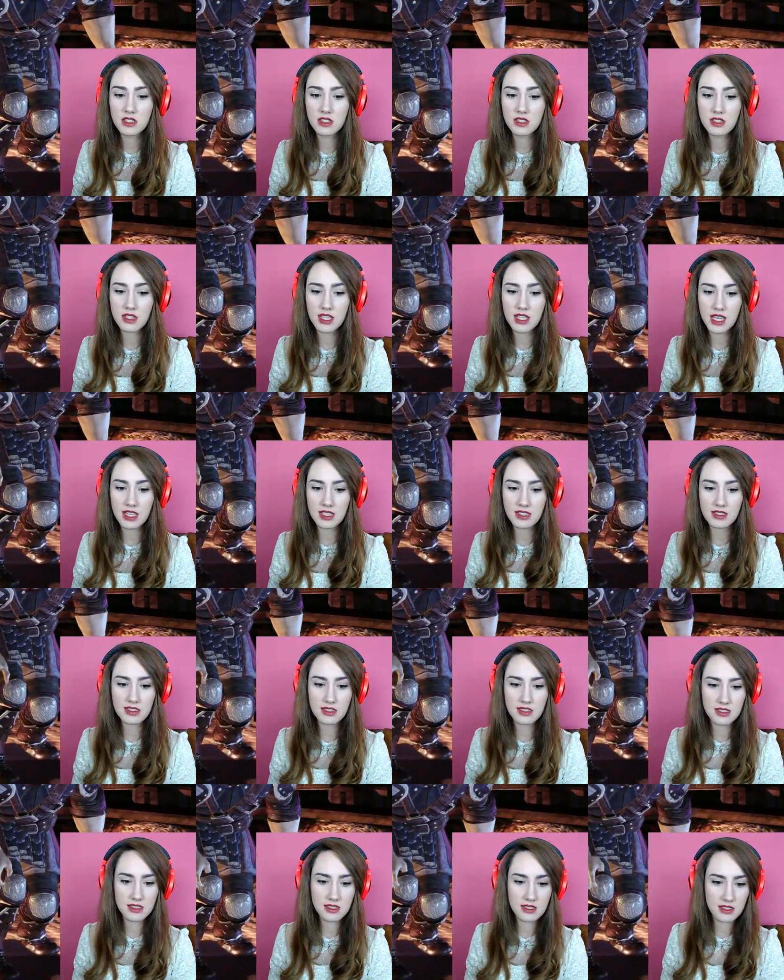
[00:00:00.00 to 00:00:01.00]

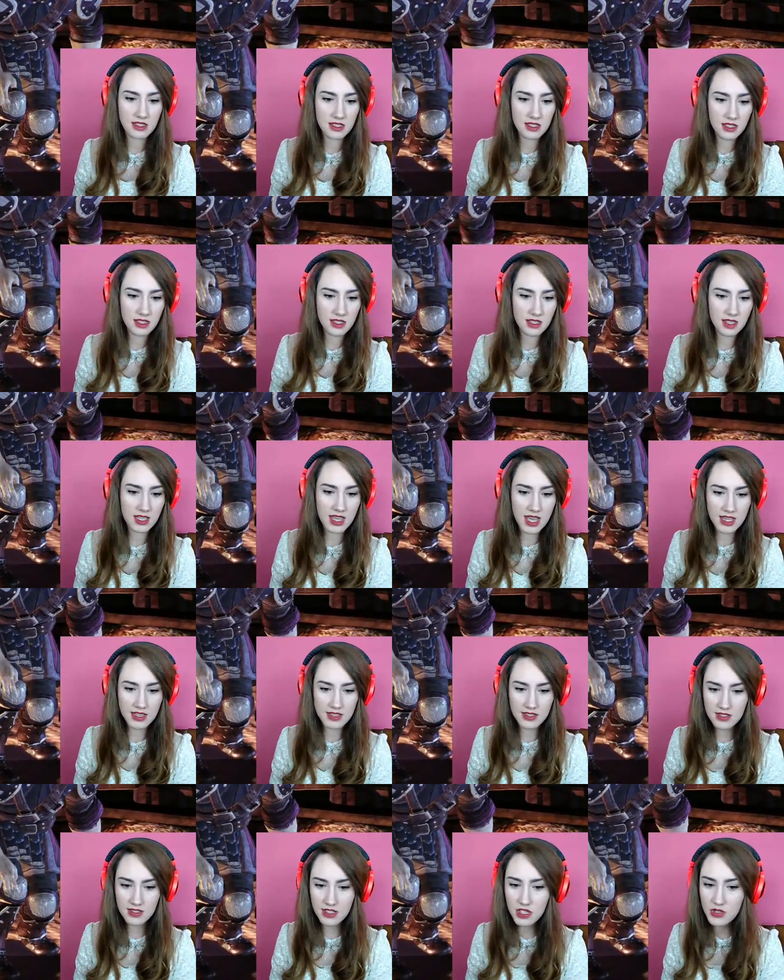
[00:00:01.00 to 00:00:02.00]
Yes.
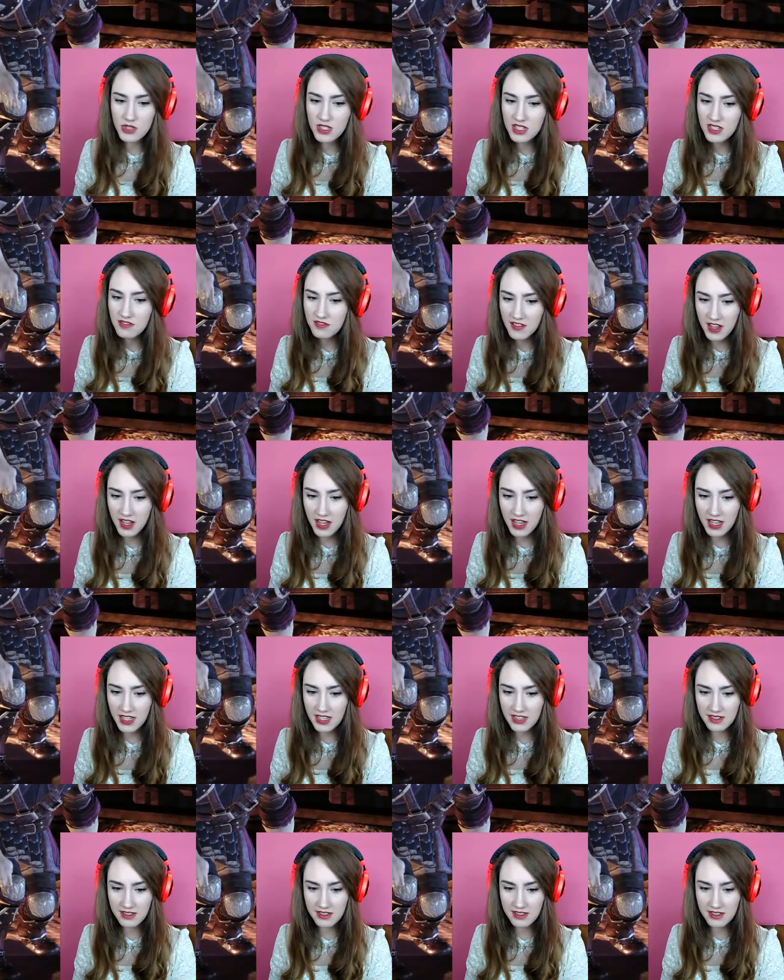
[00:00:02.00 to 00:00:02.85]
Yes, you did fine.